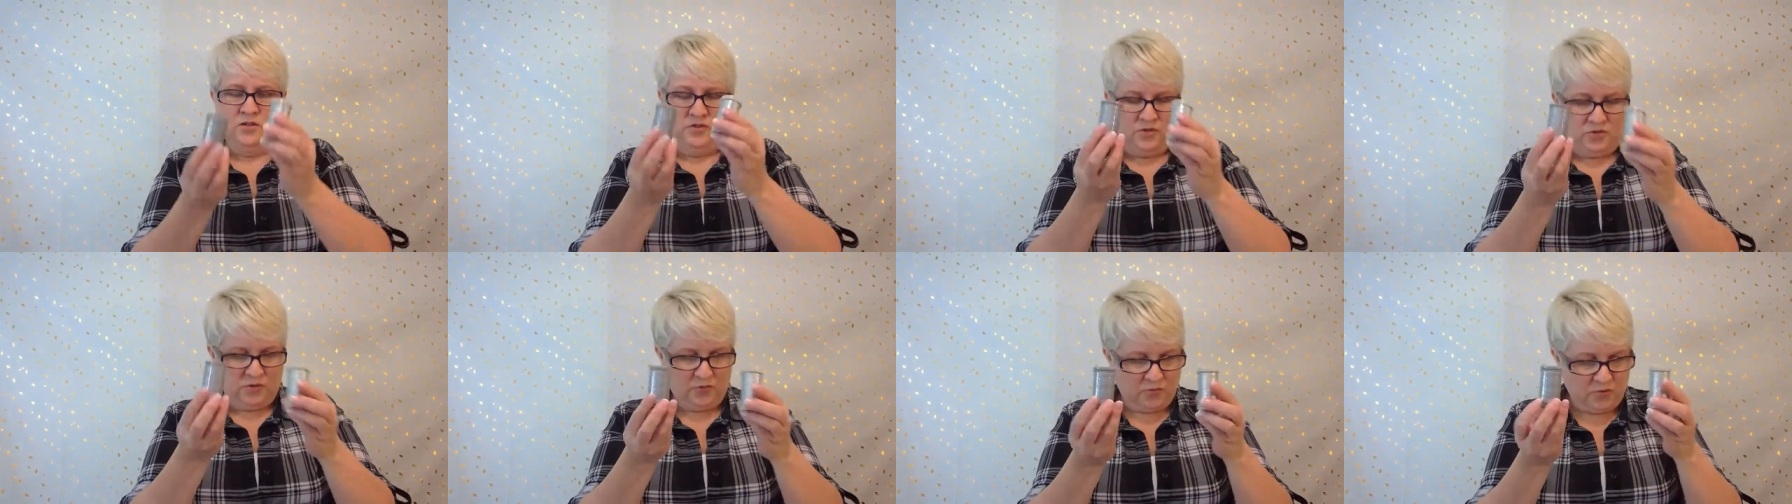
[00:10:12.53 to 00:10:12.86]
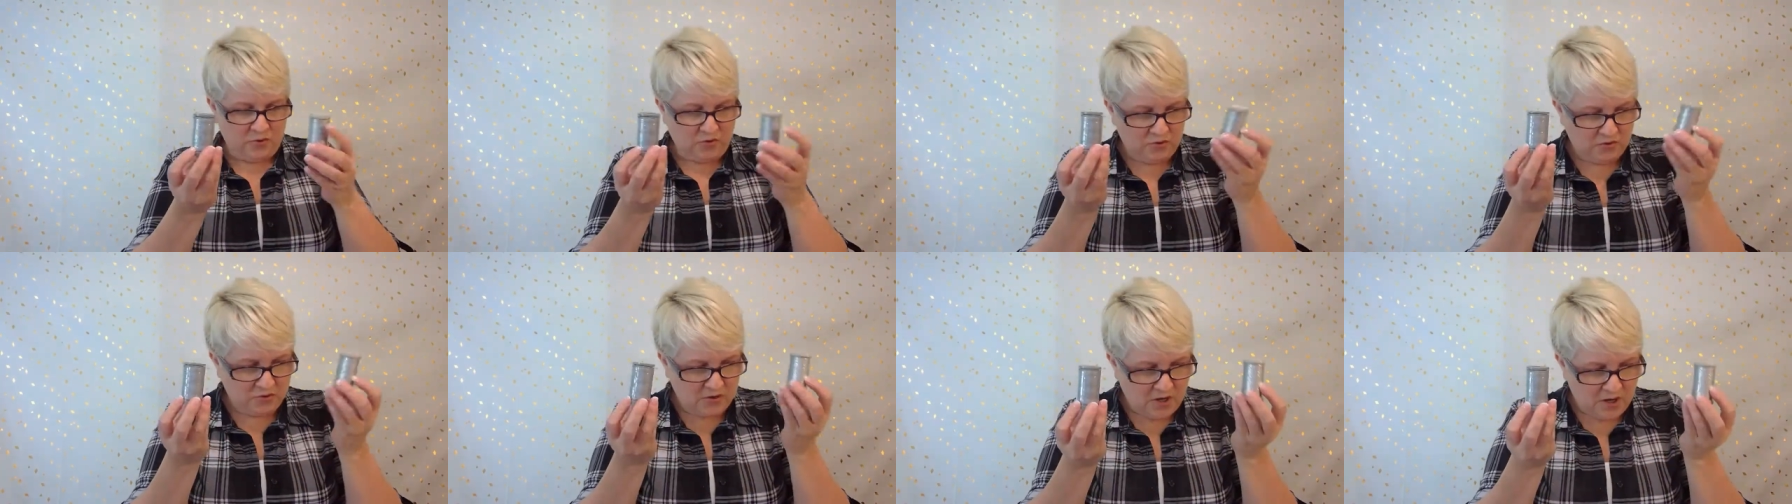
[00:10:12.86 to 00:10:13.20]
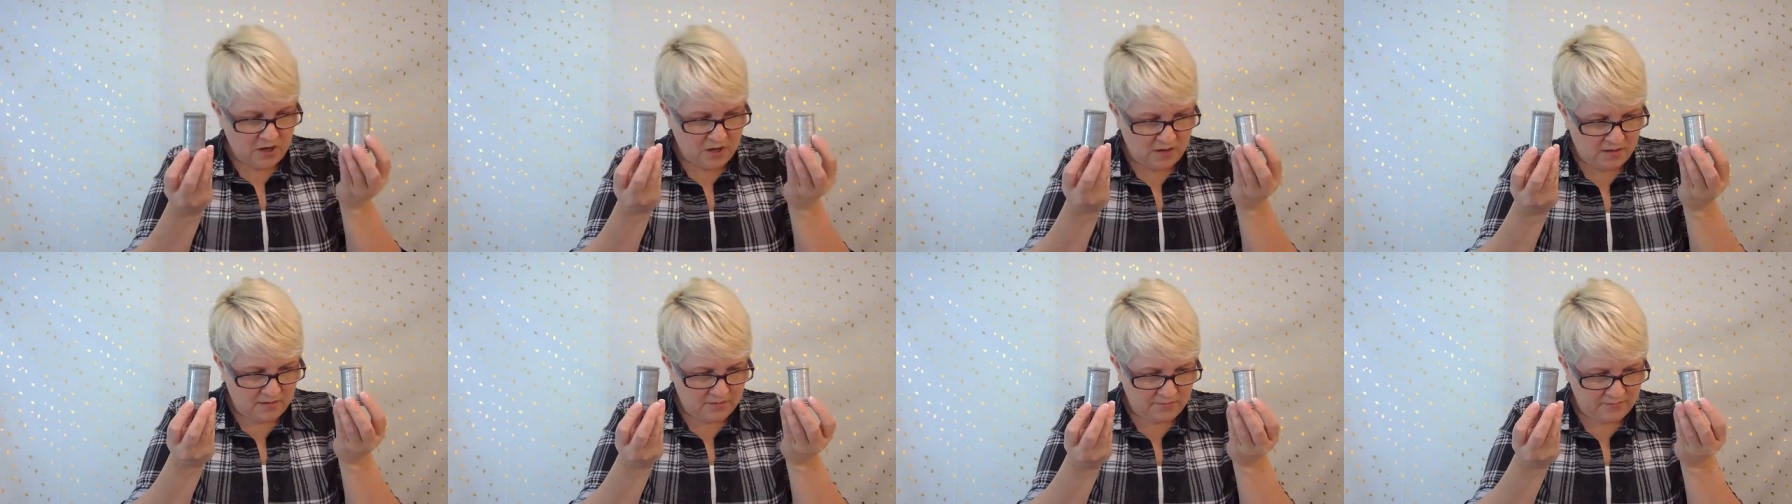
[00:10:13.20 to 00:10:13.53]
two rolls
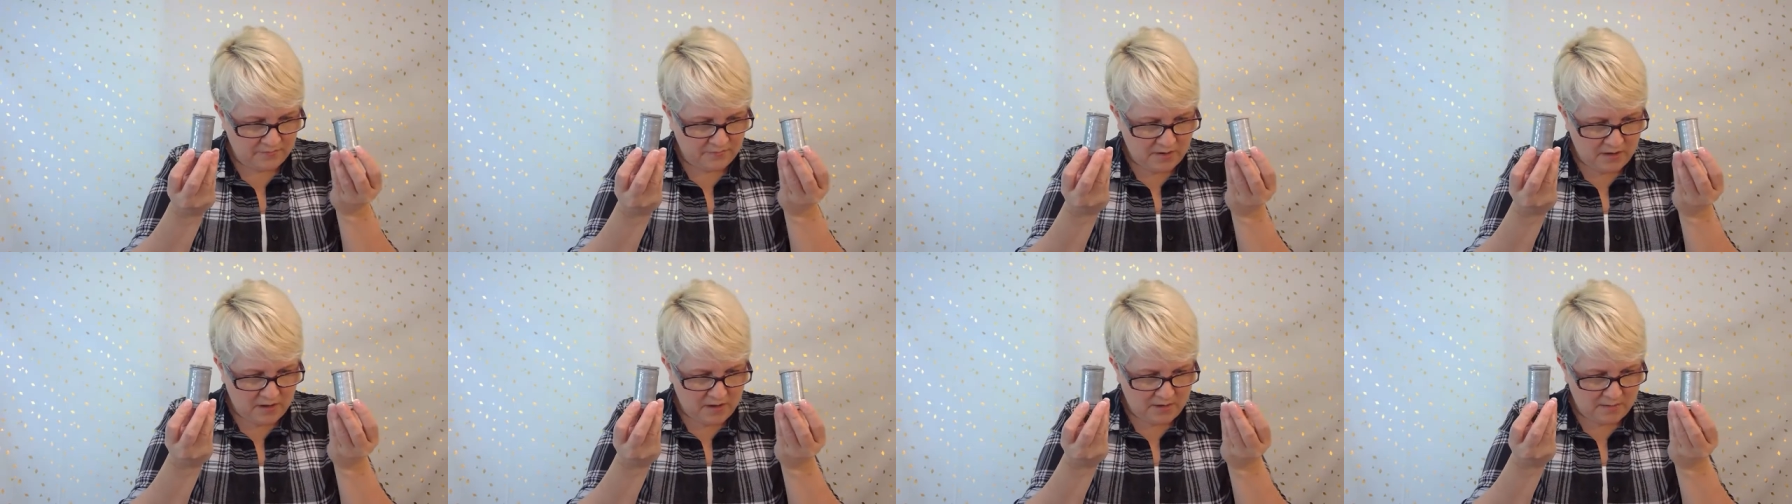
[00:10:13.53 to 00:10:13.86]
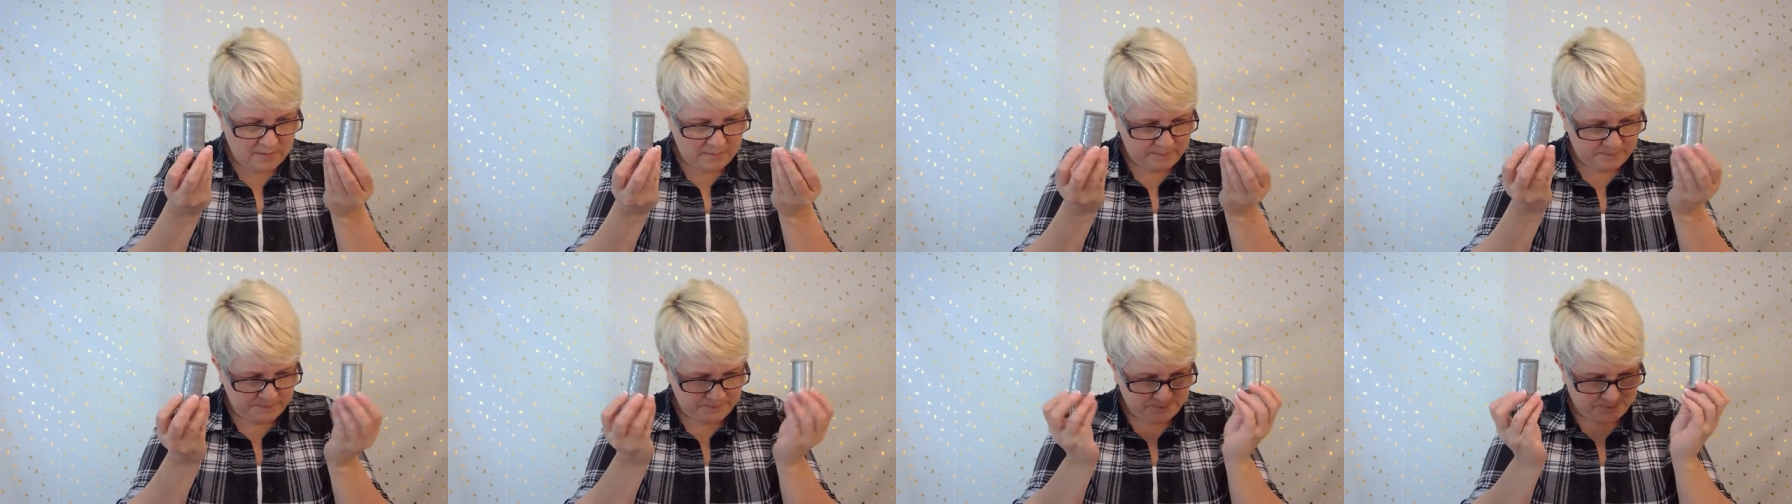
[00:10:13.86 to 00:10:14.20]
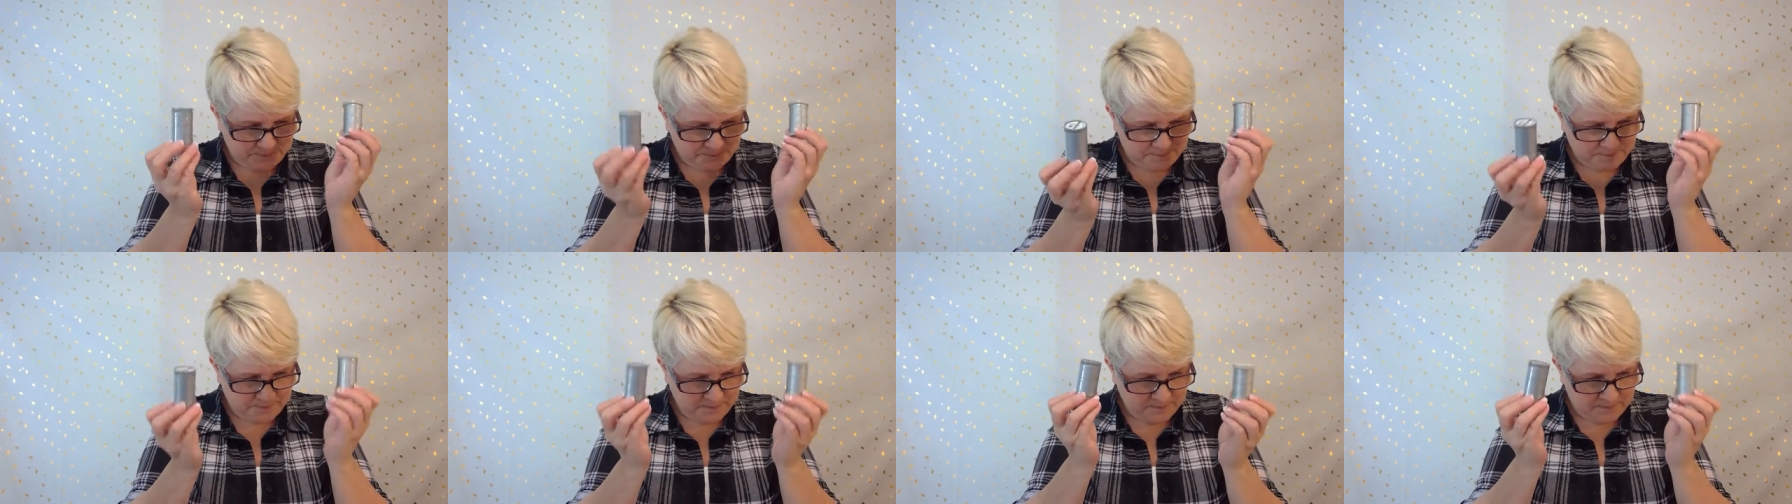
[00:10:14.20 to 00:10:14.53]
of um,
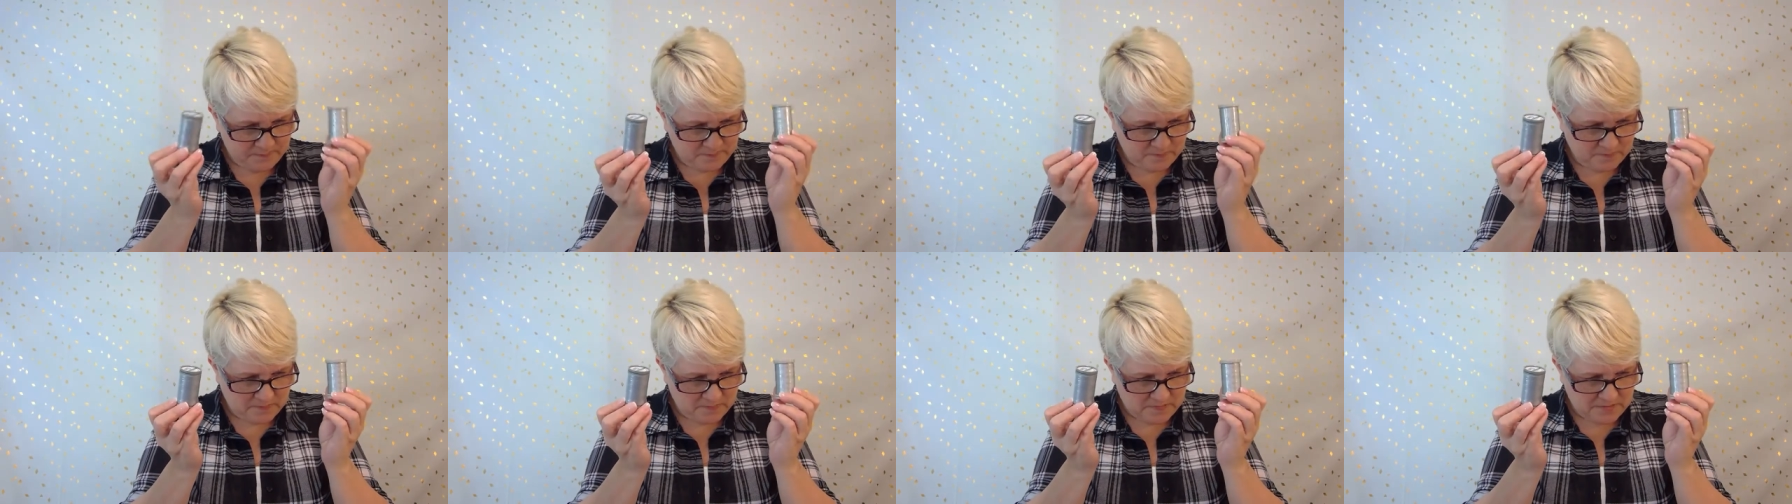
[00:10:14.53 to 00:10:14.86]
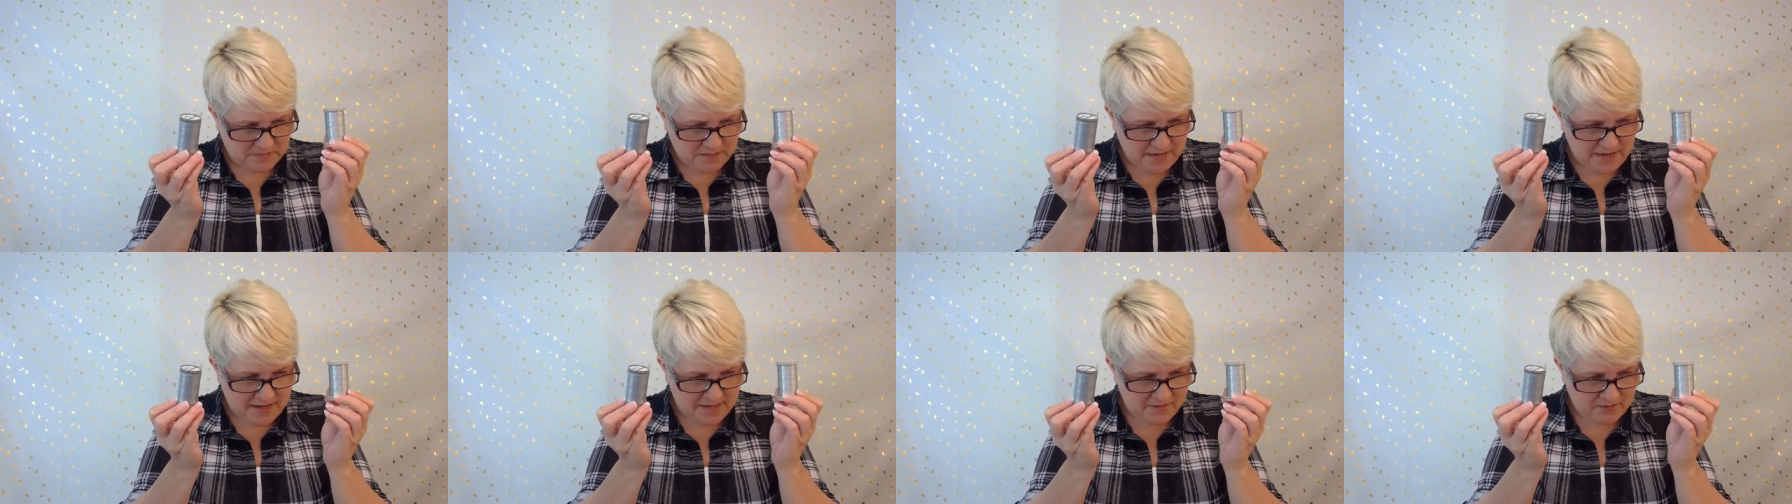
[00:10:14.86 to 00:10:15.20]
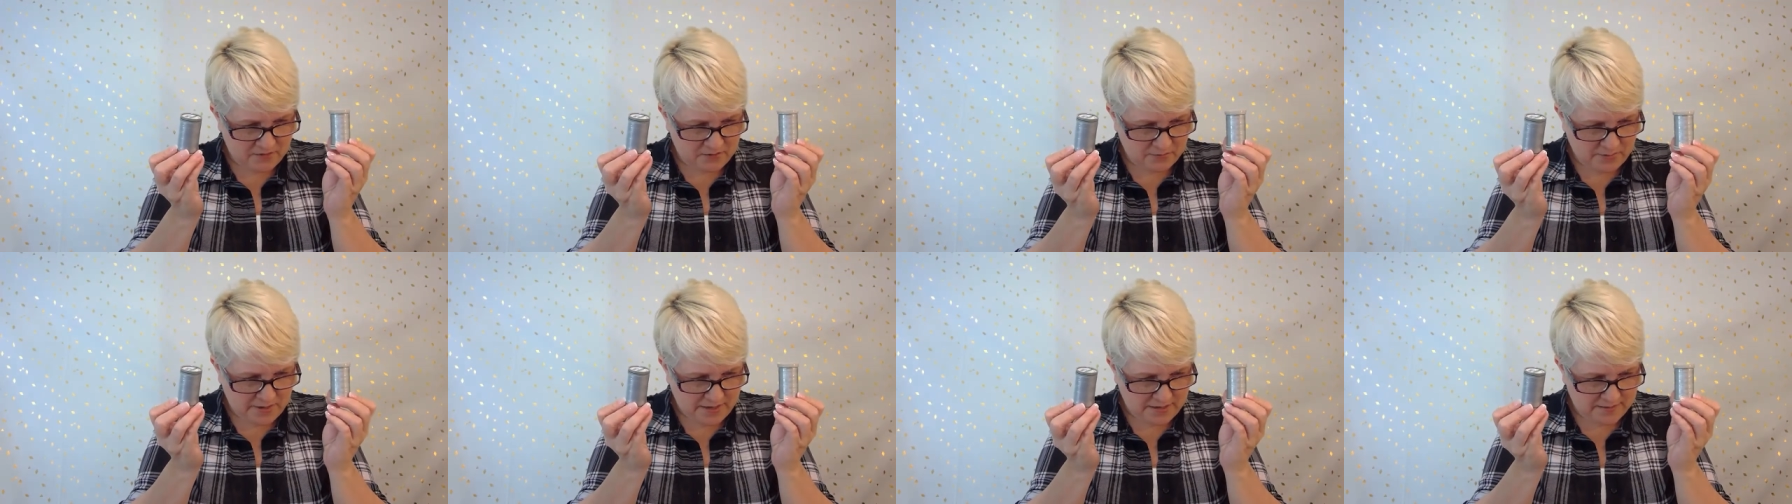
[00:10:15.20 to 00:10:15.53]

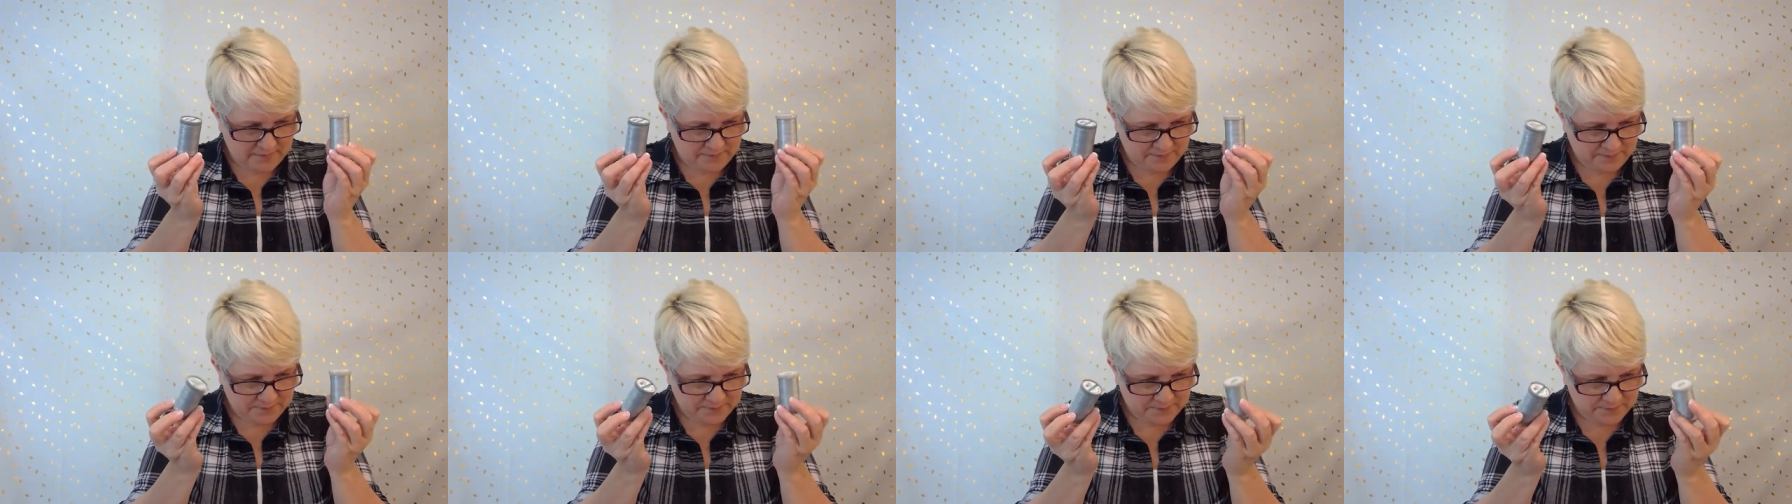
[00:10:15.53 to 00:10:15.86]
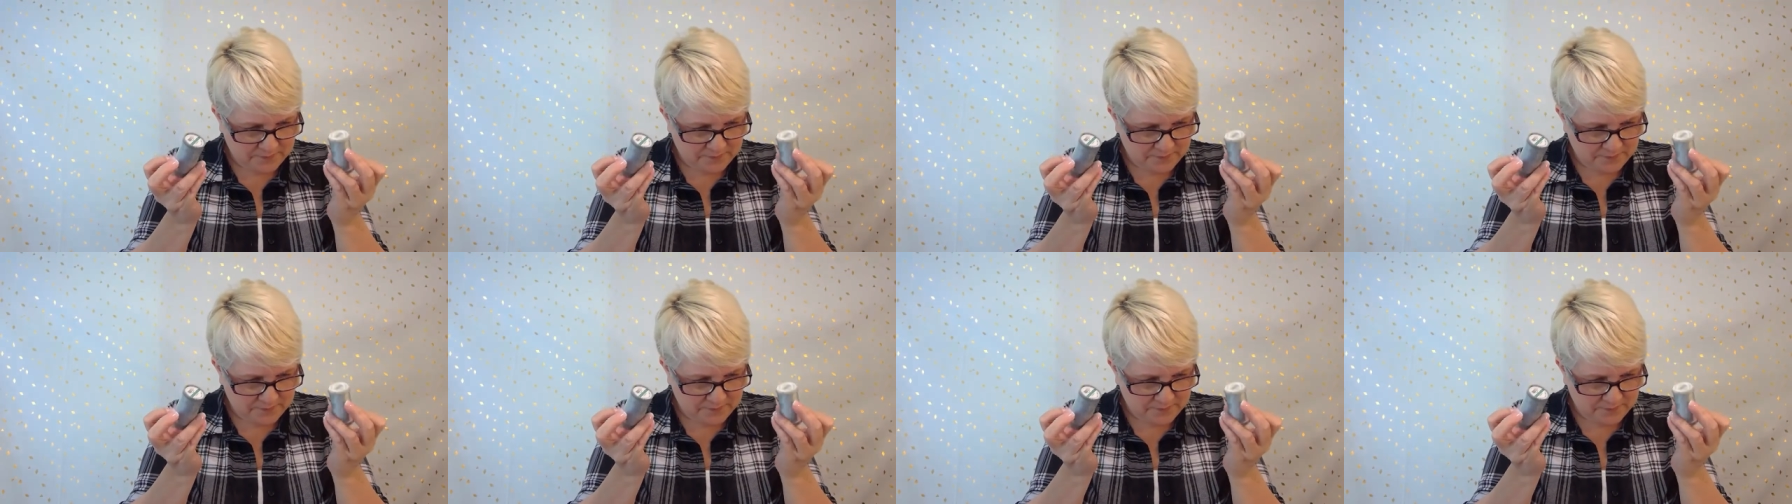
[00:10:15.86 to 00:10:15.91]
cotton thread,